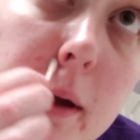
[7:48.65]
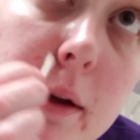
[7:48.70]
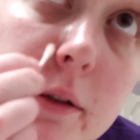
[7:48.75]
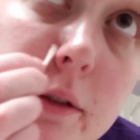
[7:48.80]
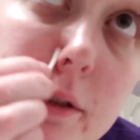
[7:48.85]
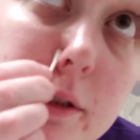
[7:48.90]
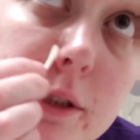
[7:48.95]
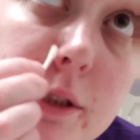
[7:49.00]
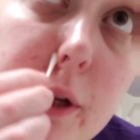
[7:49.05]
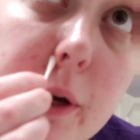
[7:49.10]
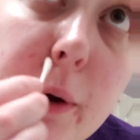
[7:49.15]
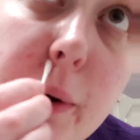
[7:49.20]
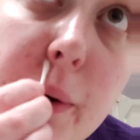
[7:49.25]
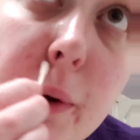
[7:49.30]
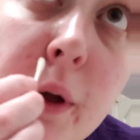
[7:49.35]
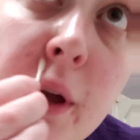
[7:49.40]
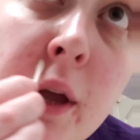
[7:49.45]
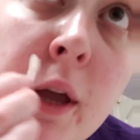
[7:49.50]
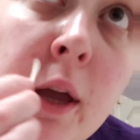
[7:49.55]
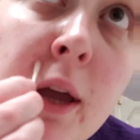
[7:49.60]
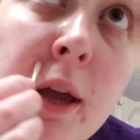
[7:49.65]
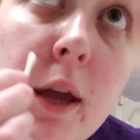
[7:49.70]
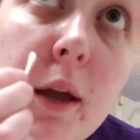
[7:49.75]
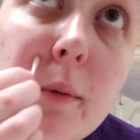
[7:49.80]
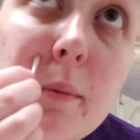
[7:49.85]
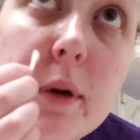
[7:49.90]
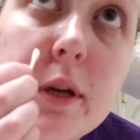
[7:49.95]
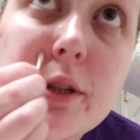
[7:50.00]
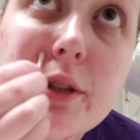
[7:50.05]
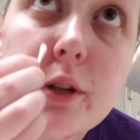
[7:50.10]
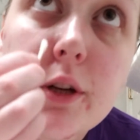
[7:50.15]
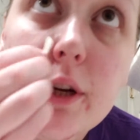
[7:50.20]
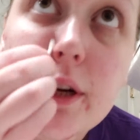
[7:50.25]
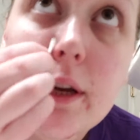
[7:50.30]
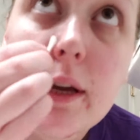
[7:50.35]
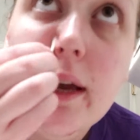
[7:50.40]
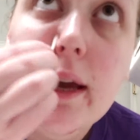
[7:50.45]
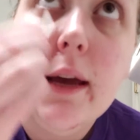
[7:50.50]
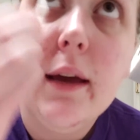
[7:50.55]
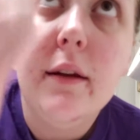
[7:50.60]
And so, make sure
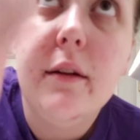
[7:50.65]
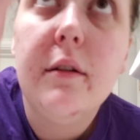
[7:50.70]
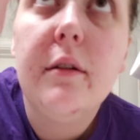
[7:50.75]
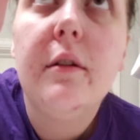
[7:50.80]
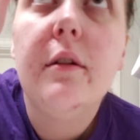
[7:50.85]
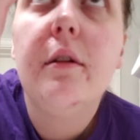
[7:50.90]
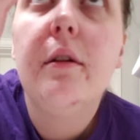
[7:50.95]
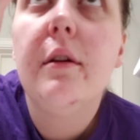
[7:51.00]
you get